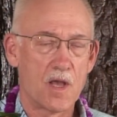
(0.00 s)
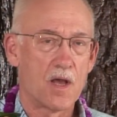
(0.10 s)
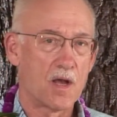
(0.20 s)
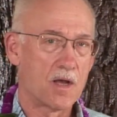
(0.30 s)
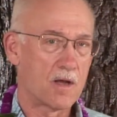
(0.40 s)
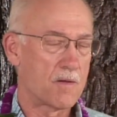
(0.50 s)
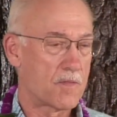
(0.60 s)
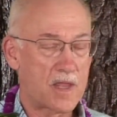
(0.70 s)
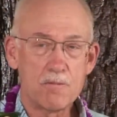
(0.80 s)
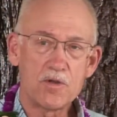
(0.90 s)

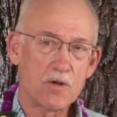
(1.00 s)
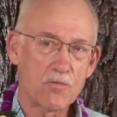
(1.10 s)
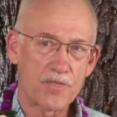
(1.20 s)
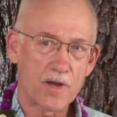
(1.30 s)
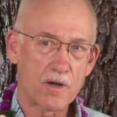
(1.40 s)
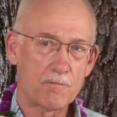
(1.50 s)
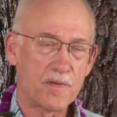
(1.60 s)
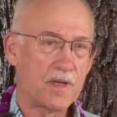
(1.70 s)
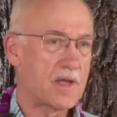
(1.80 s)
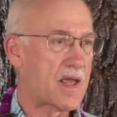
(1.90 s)

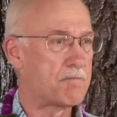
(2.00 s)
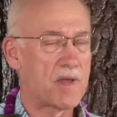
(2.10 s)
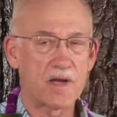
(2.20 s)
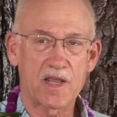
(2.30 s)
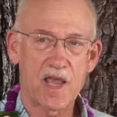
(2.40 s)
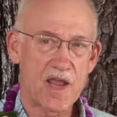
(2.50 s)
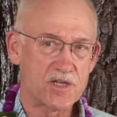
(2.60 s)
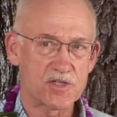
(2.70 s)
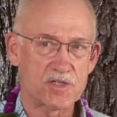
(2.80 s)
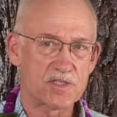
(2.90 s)
immunotherapy and
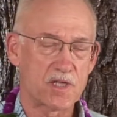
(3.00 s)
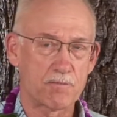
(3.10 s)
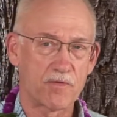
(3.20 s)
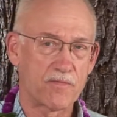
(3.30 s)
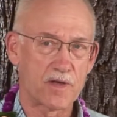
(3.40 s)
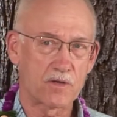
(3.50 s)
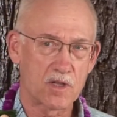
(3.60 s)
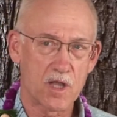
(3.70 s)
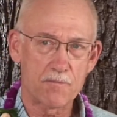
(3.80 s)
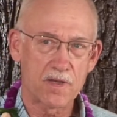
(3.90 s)
medications that prevent
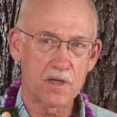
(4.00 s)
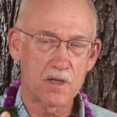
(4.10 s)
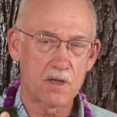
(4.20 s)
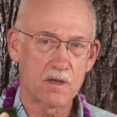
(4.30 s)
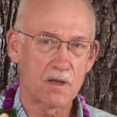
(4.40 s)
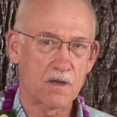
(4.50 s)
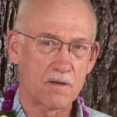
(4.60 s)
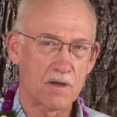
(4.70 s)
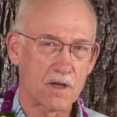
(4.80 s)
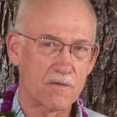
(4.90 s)
clumping
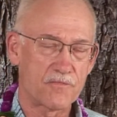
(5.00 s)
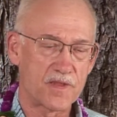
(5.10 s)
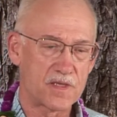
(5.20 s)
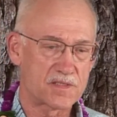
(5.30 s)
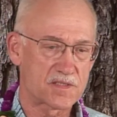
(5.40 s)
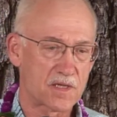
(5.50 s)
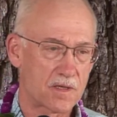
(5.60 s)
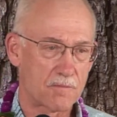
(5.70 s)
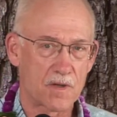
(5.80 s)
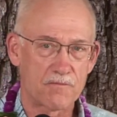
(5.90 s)
of
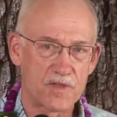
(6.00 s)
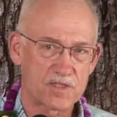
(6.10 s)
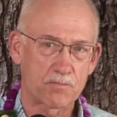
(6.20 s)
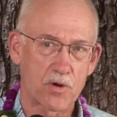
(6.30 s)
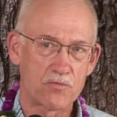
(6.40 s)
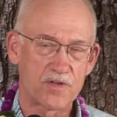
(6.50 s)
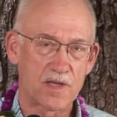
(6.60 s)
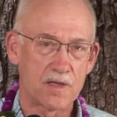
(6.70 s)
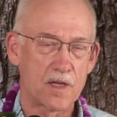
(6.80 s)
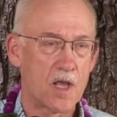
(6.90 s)
this protein,